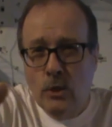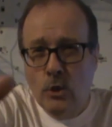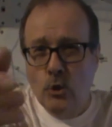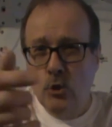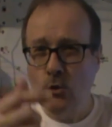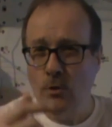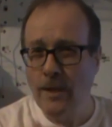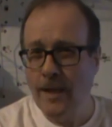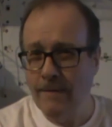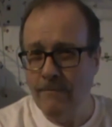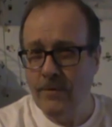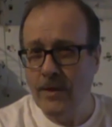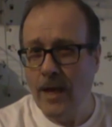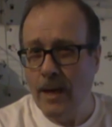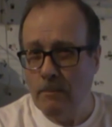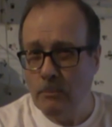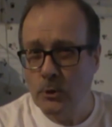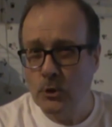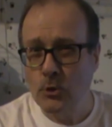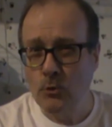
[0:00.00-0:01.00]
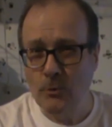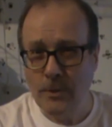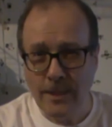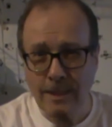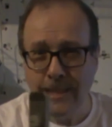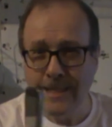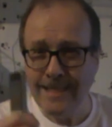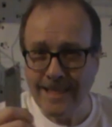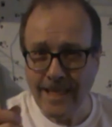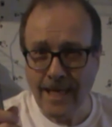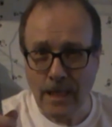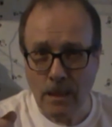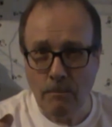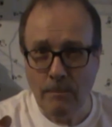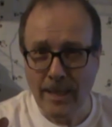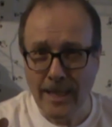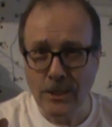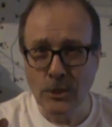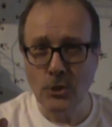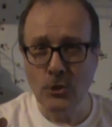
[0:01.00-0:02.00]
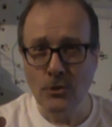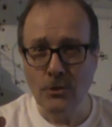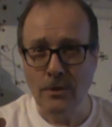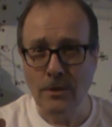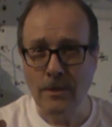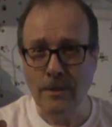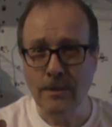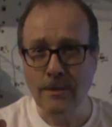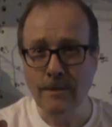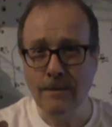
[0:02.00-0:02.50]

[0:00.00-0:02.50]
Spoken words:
you'll have the opportunity to get a picture.